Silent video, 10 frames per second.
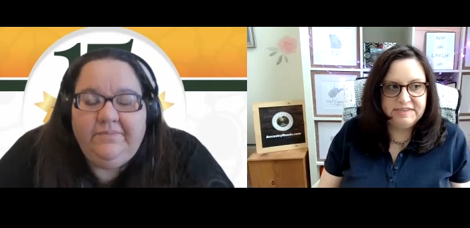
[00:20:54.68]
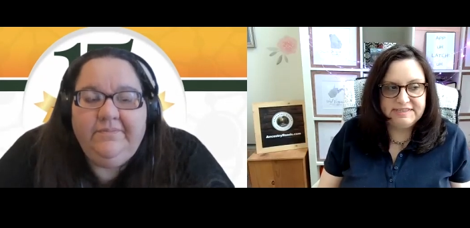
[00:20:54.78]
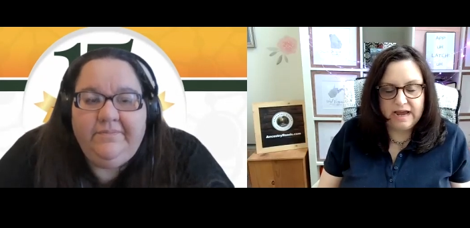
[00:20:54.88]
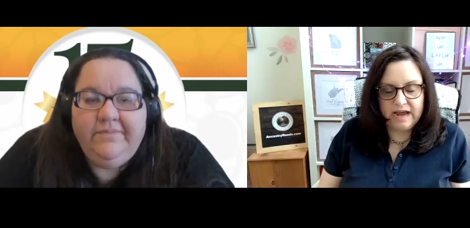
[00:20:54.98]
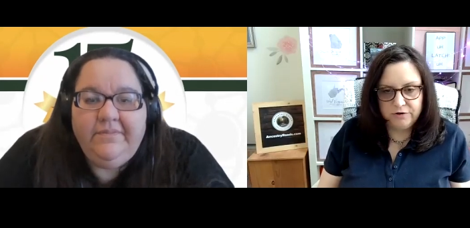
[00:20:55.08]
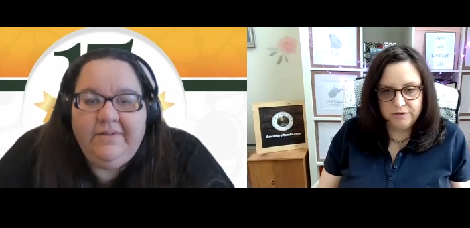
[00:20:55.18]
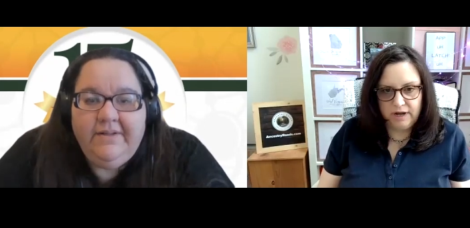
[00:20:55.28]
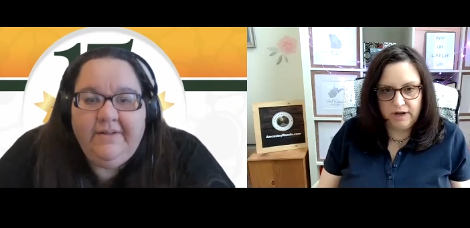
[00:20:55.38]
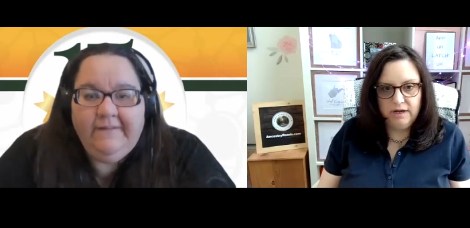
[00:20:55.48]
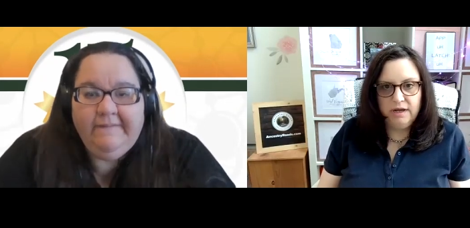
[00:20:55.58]
Speaker 1: the
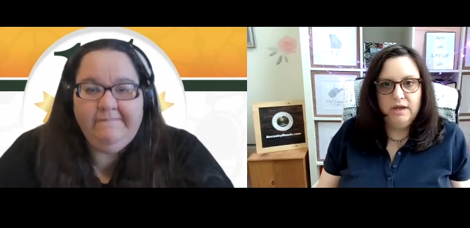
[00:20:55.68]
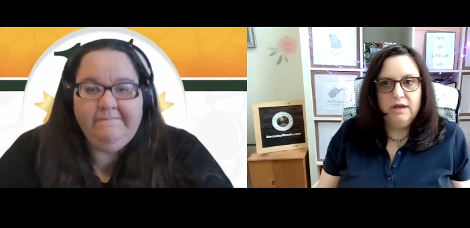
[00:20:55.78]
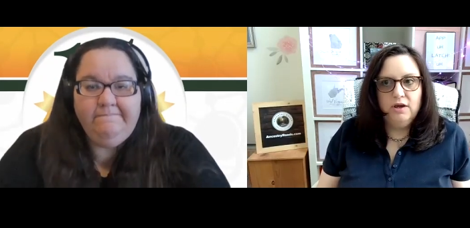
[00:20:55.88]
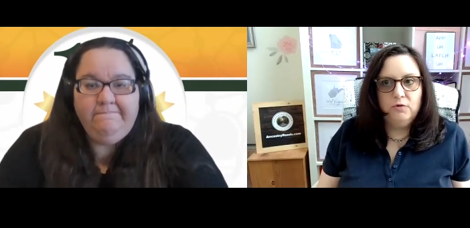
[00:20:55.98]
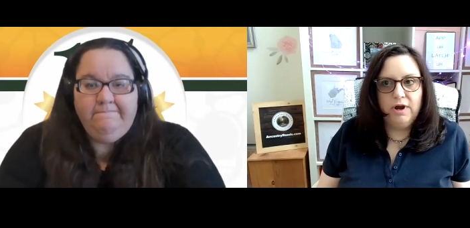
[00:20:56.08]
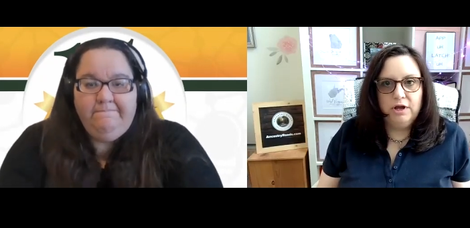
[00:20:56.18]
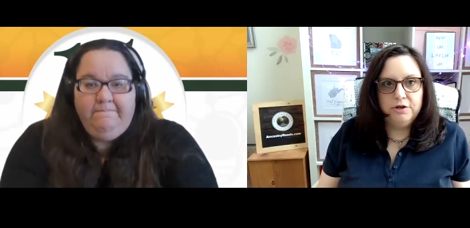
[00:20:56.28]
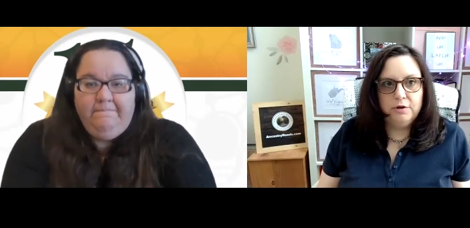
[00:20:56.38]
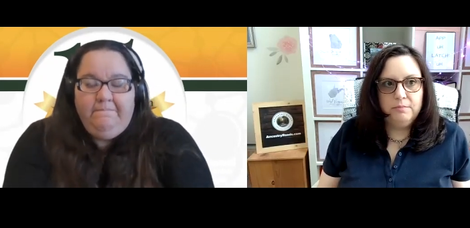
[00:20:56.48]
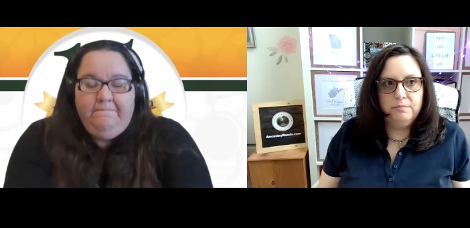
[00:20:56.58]
saturday
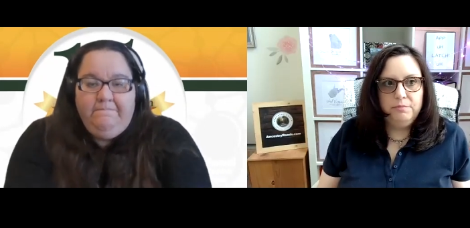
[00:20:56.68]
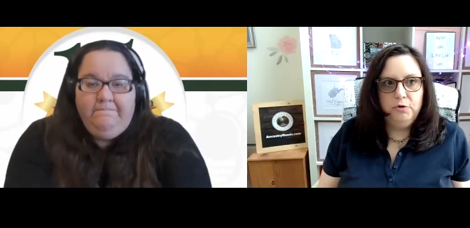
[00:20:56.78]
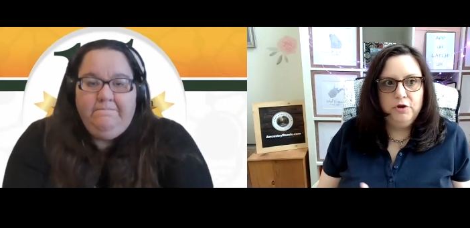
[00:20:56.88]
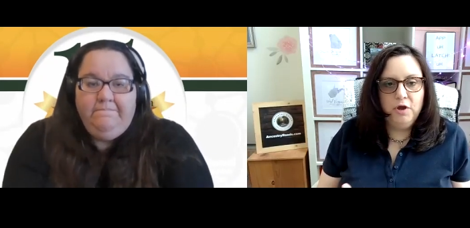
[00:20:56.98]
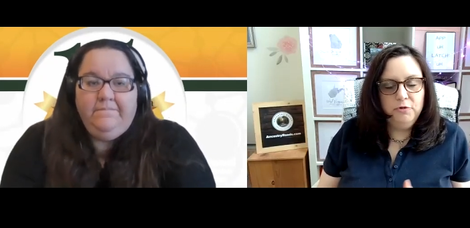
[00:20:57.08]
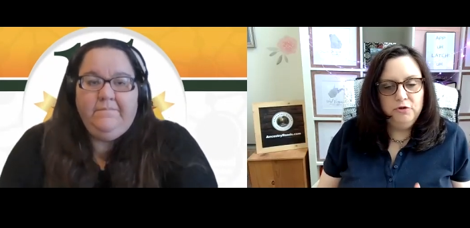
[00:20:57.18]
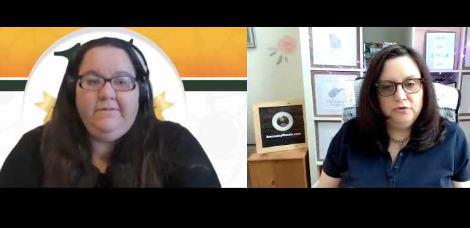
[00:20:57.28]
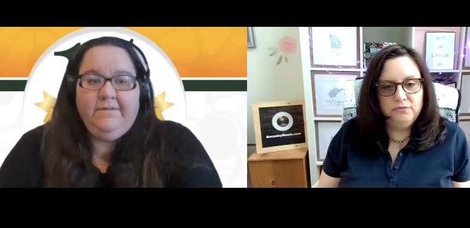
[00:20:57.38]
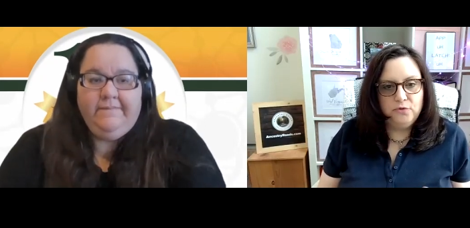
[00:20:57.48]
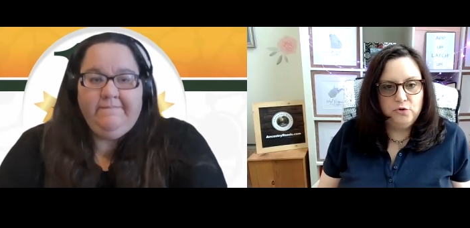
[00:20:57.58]
roundup you come to
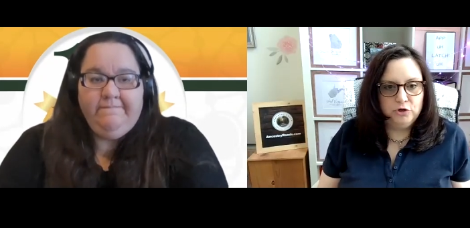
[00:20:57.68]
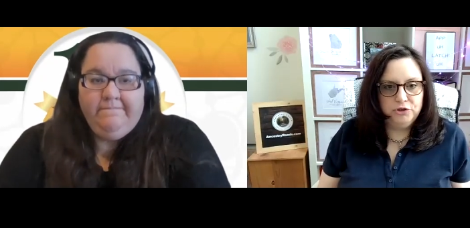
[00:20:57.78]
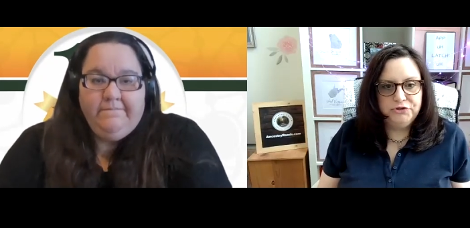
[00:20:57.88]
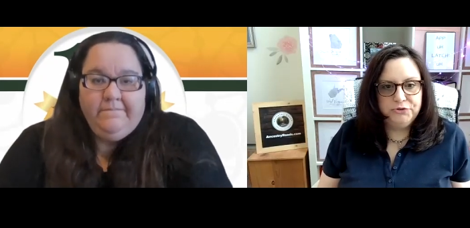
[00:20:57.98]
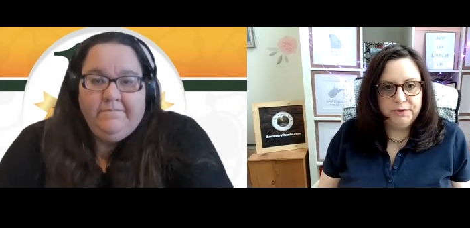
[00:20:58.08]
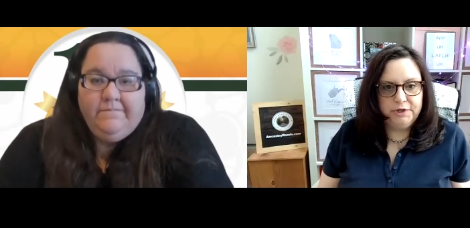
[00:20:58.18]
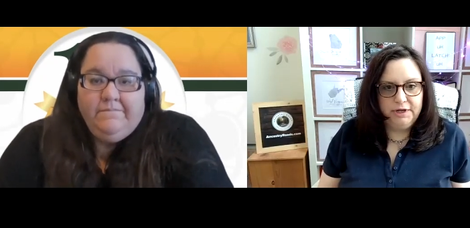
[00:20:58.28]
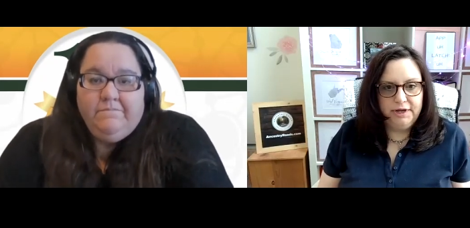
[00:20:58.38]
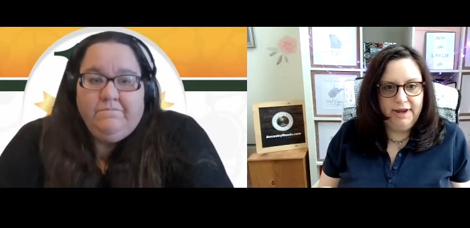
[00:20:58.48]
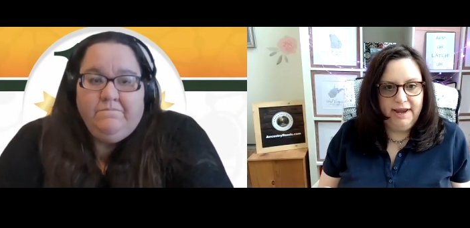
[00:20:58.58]
look forward to it
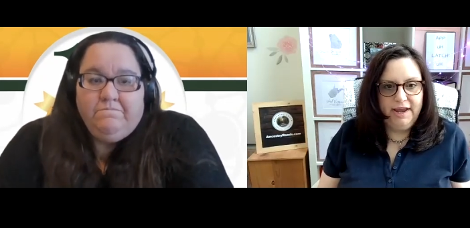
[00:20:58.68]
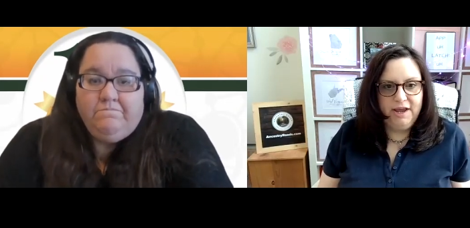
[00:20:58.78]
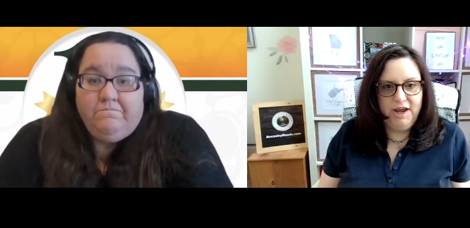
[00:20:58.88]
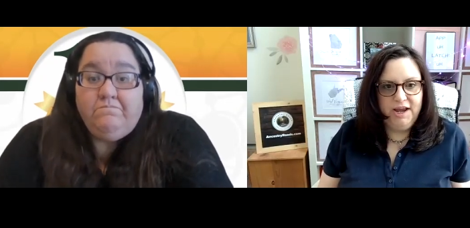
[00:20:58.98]
and mm-hmm.